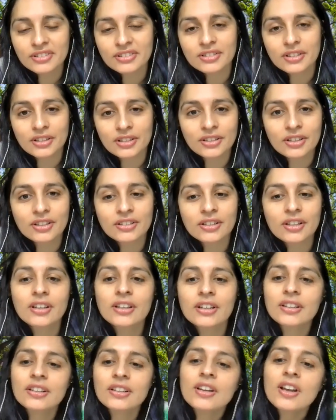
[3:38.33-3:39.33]
Dun, dun,
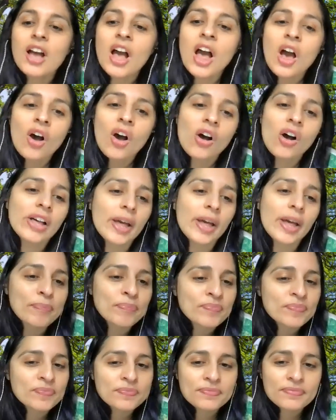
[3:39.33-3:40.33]
dun. Okay,
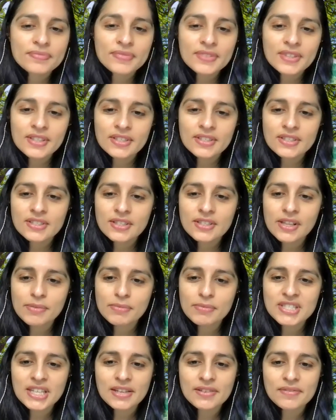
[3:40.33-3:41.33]
so let
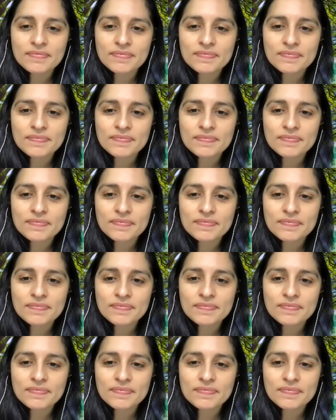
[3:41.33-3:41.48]
me see.